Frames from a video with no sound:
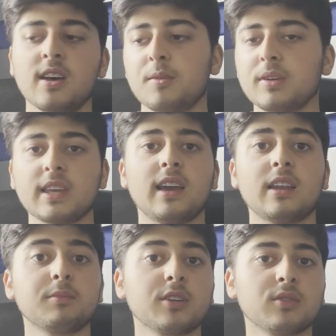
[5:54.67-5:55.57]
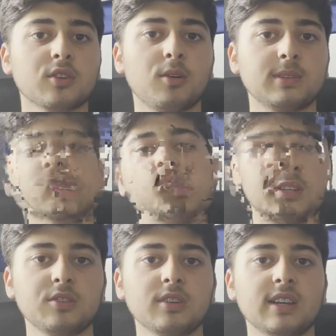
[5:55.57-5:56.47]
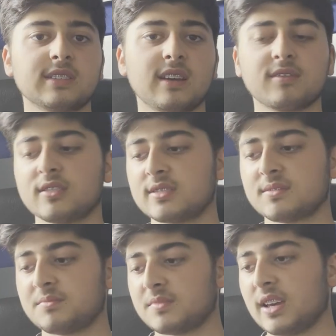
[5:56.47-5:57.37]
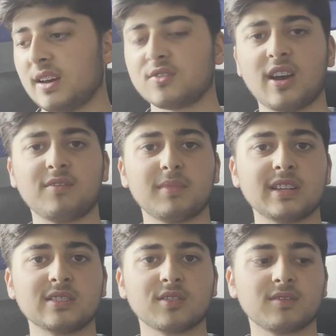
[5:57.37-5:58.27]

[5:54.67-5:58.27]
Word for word: But yeah, let me know in the comments how many you guys have because, yeah, I don't have many, so